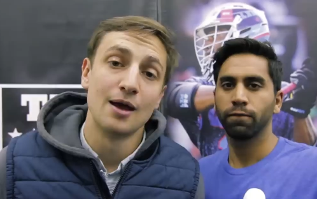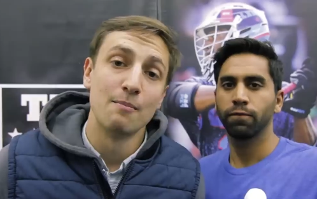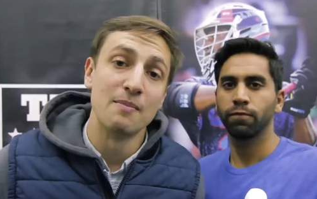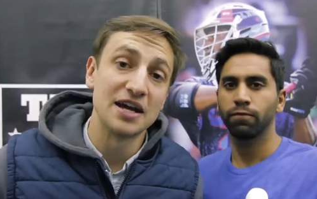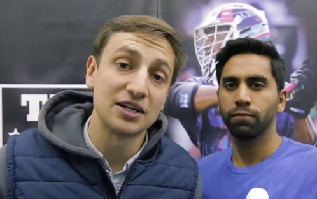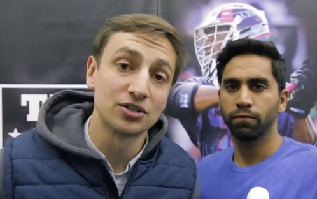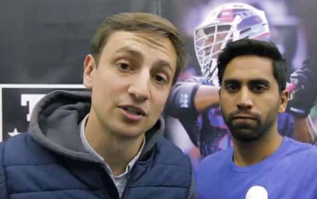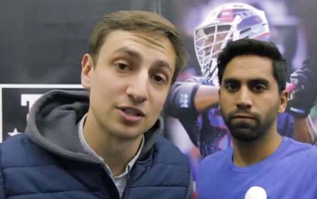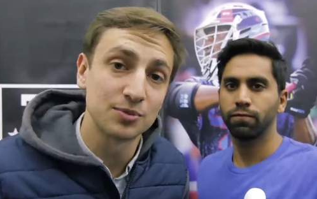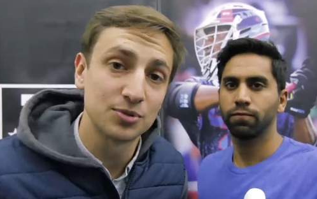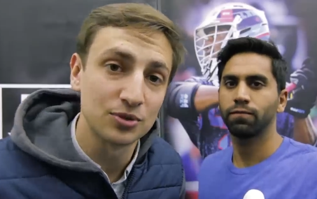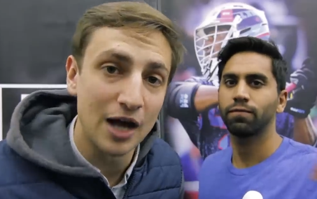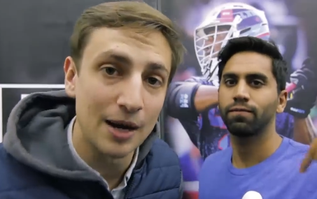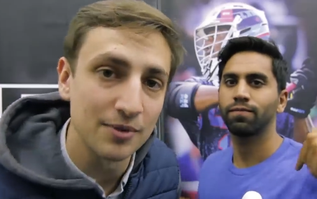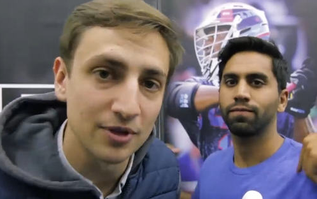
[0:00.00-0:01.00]
Speaker 1: Make sure to
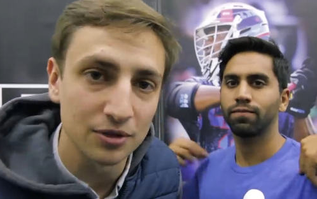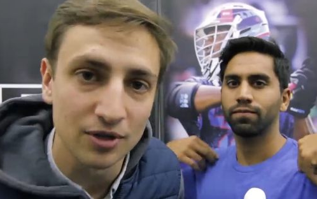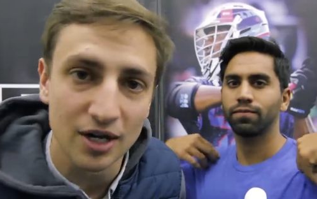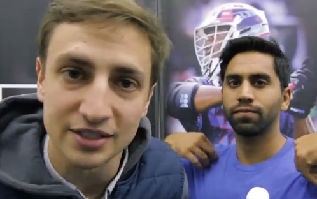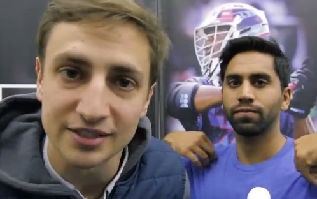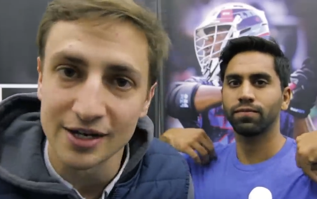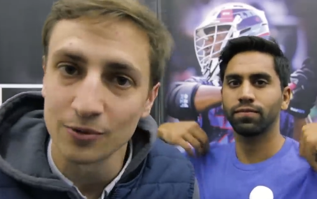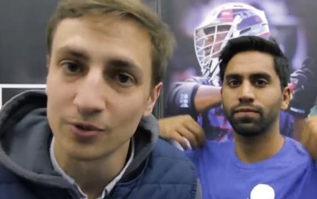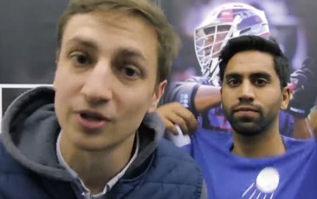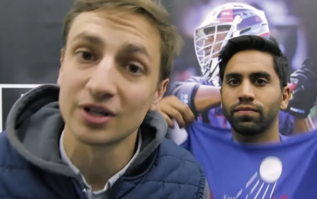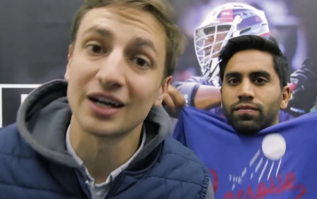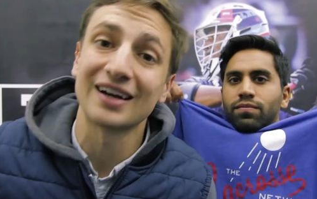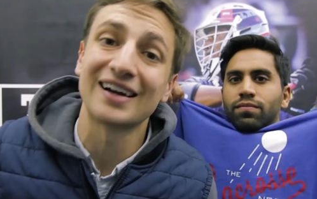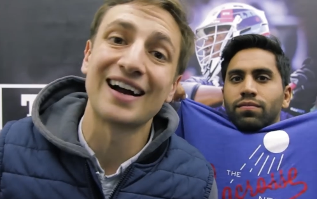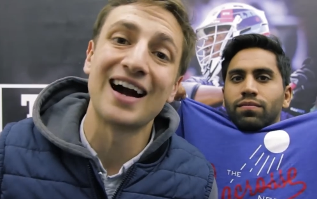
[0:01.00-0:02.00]
subscribe to Lacrosse
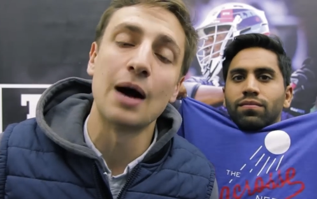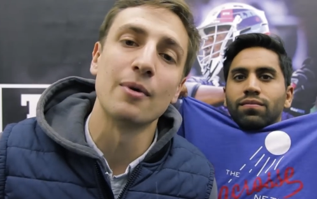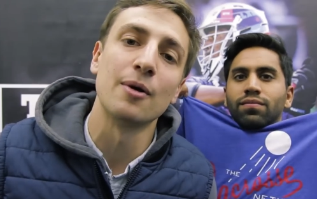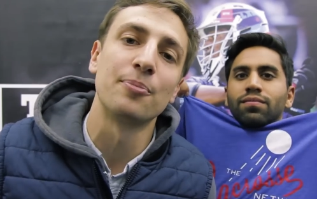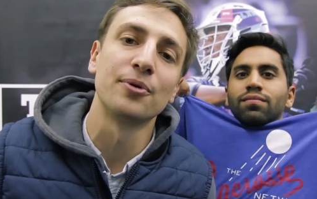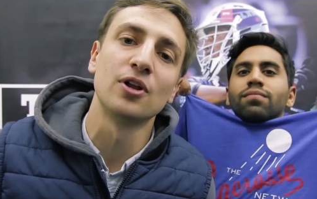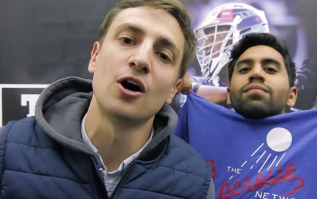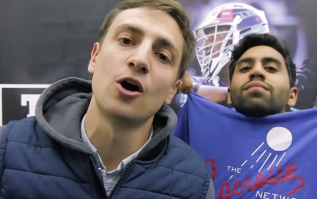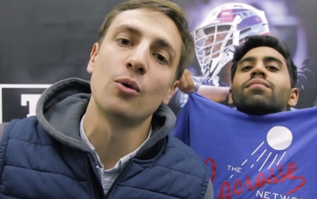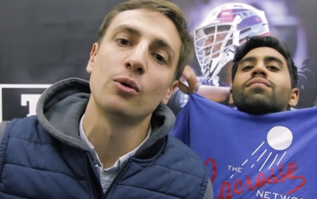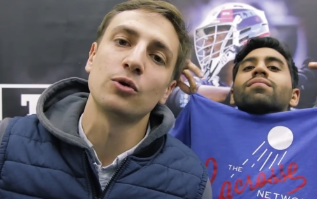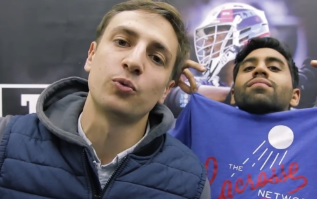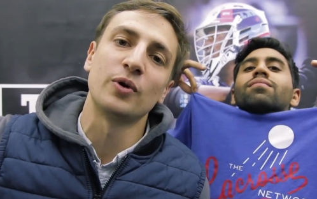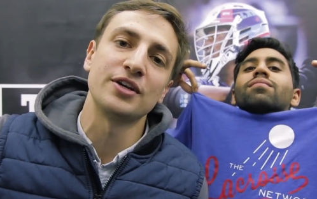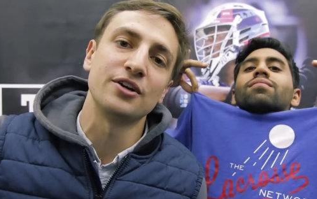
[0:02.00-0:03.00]
Network. Comment below
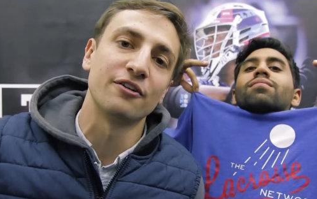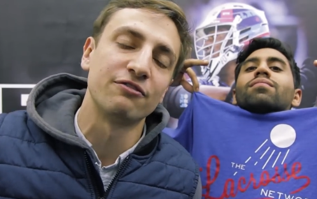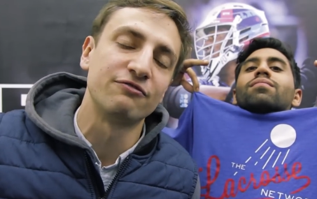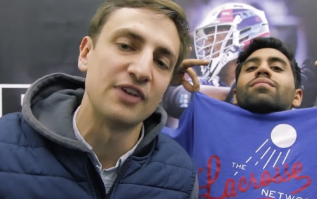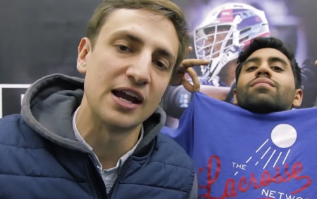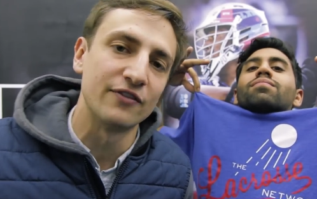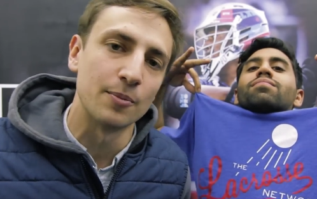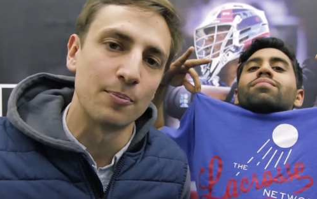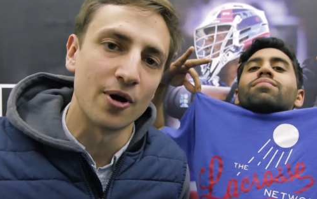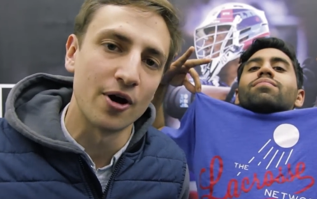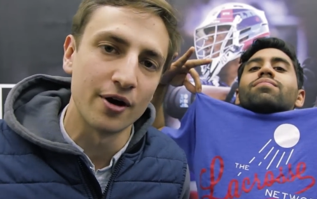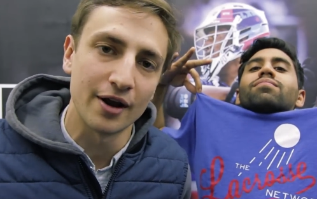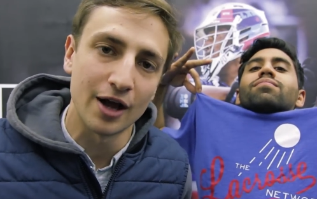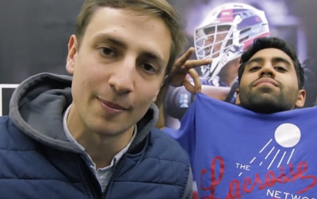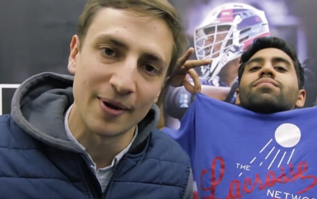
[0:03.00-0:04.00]
with what your favorite
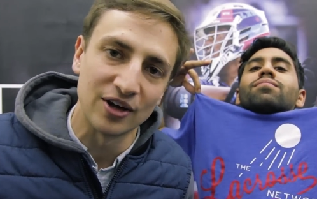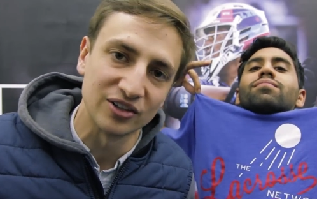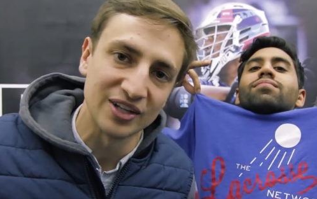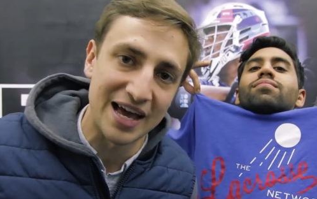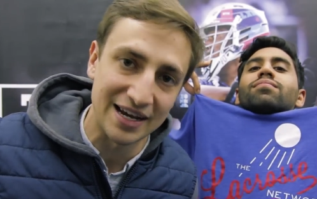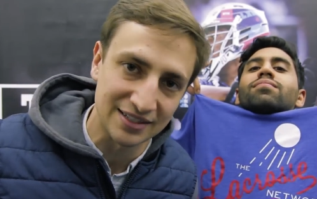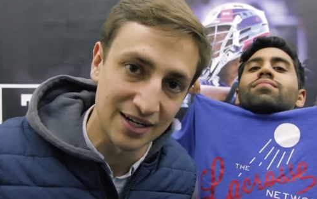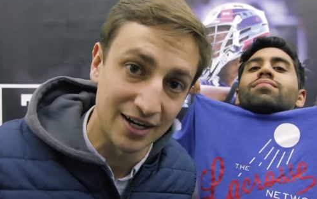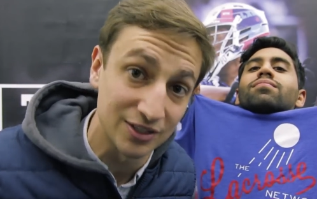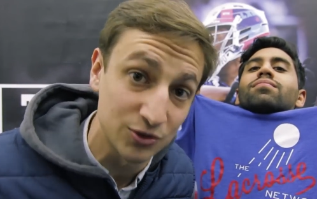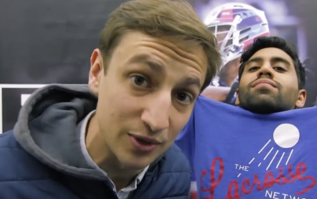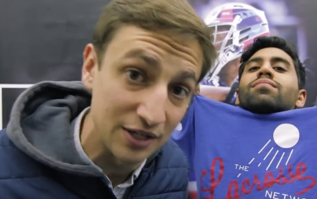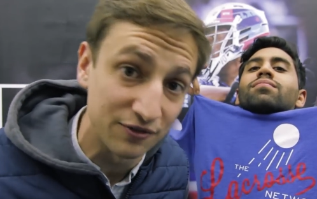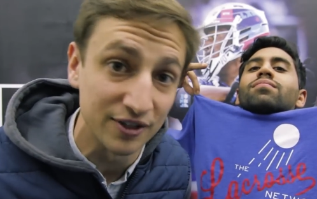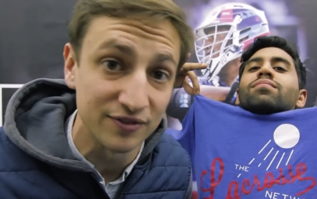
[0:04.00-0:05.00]
part about LaxCon
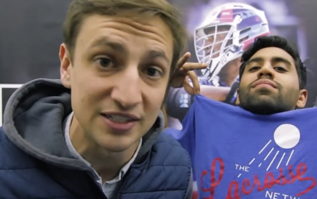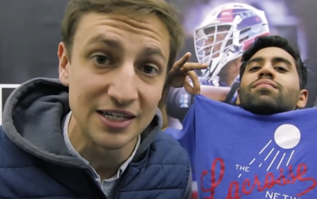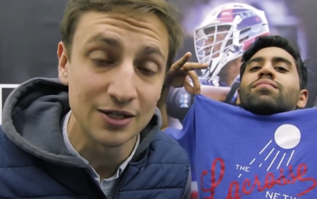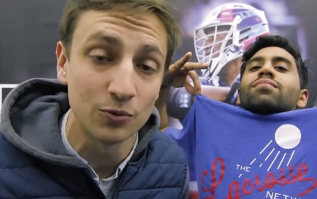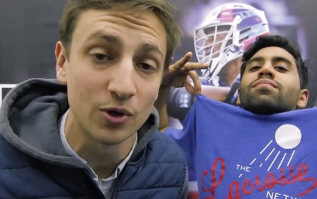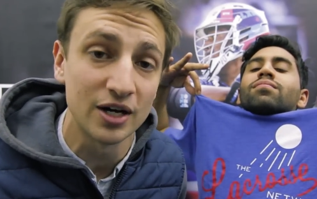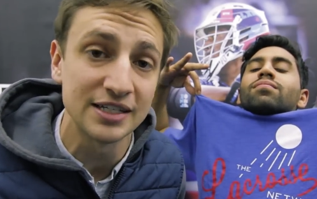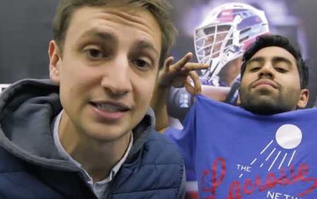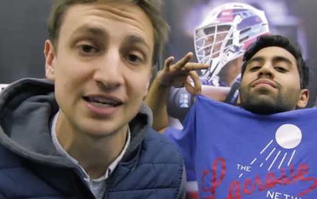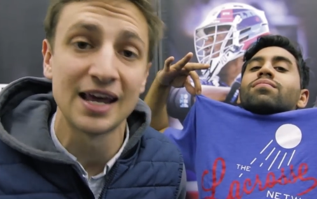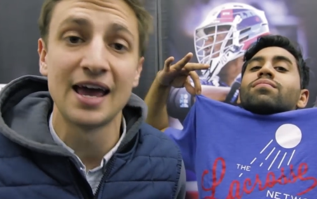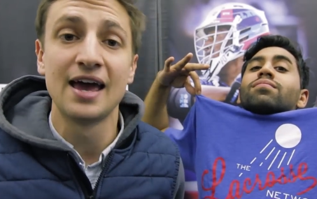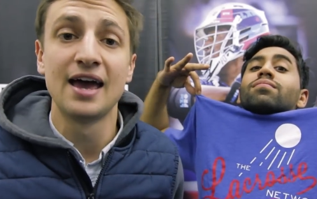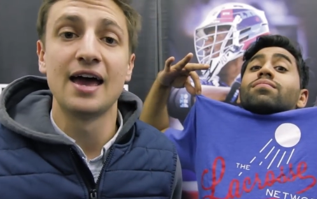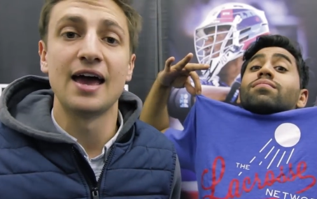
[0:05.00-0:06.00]
2015 was.
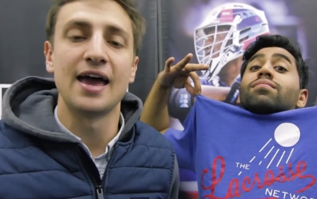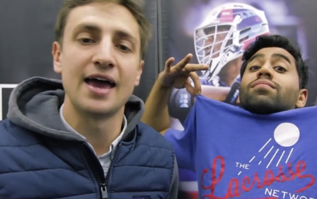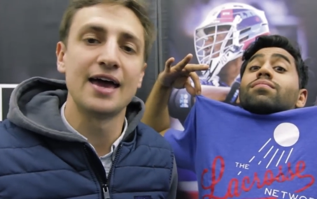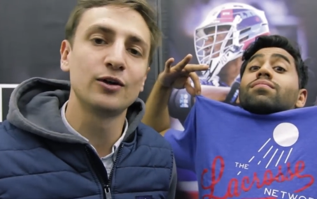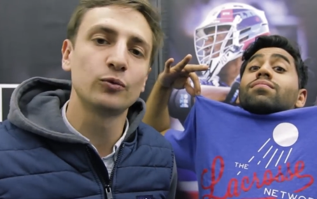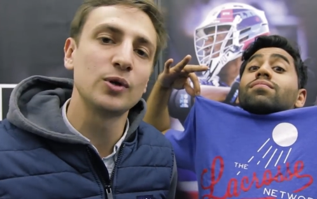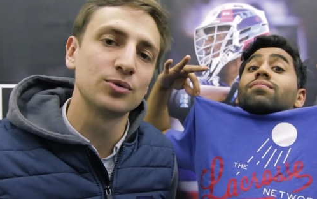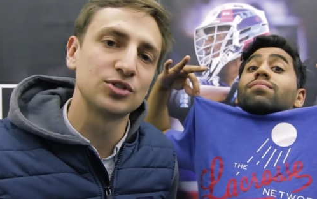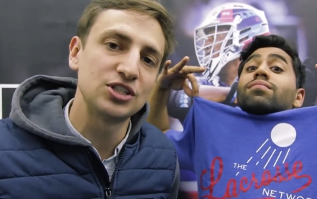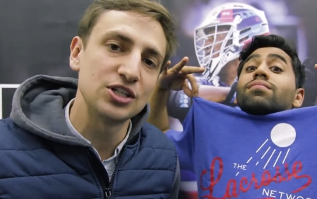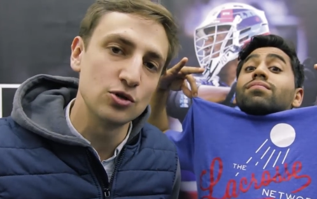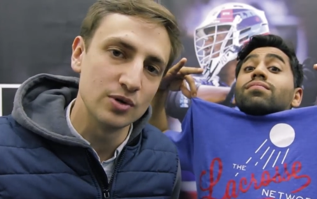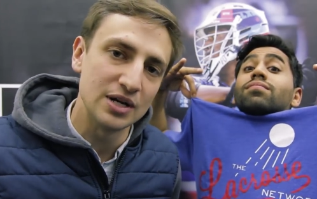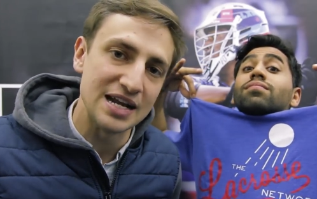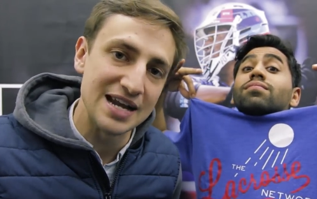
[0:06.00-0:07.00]
And we will see
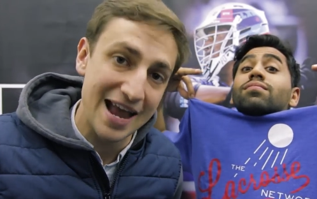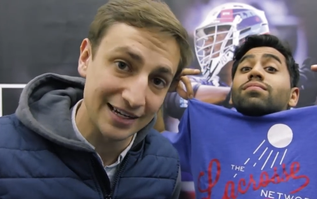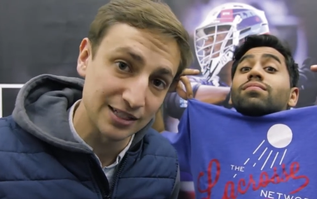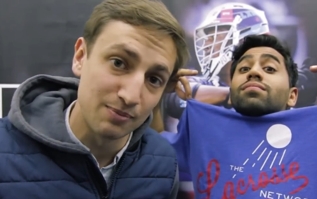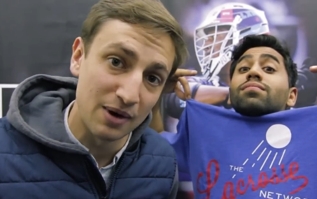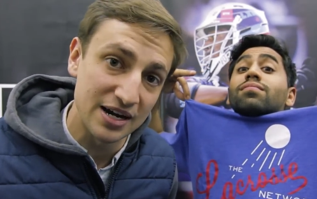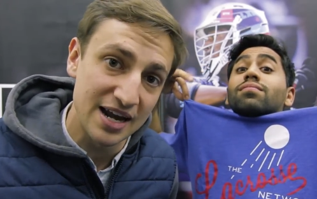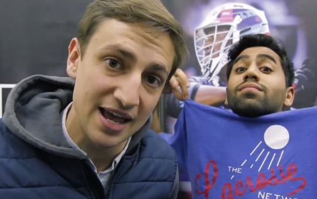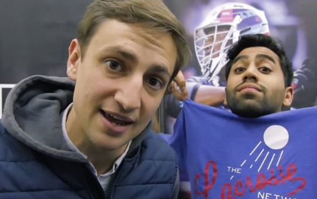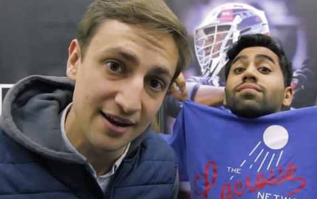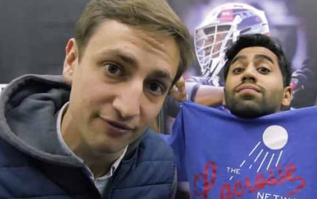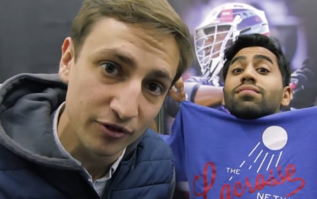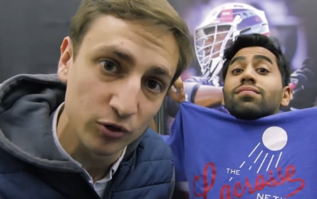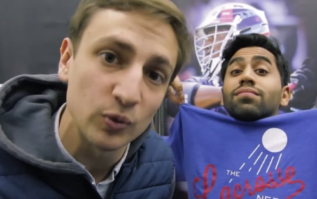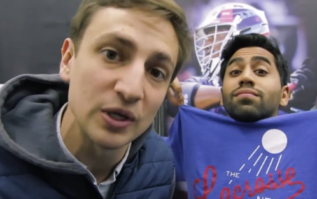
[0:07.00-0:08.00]
you next Monday
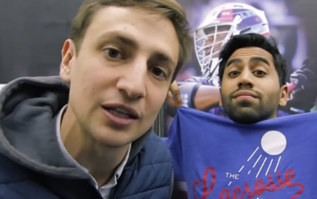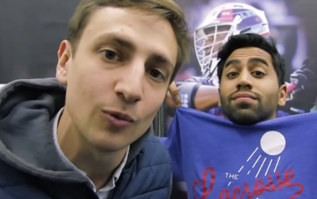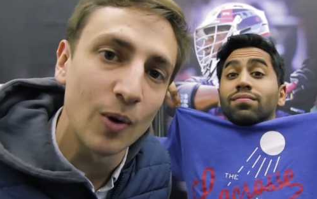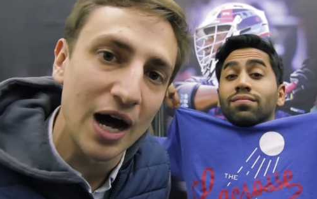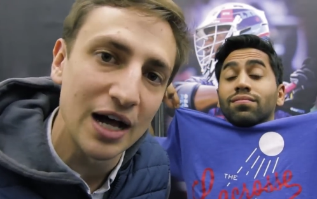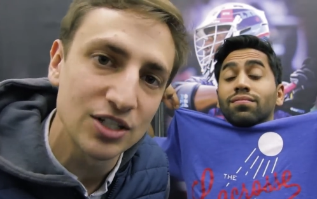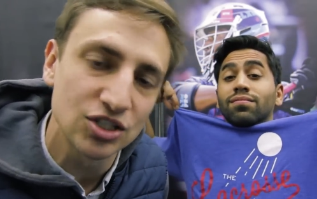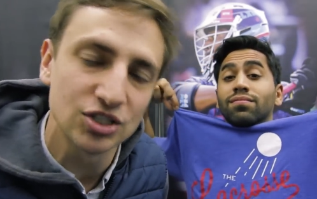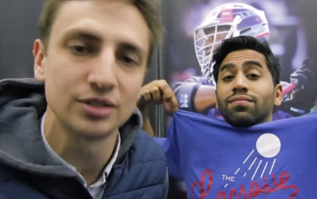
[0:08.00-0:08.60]
for the Weekly Watch.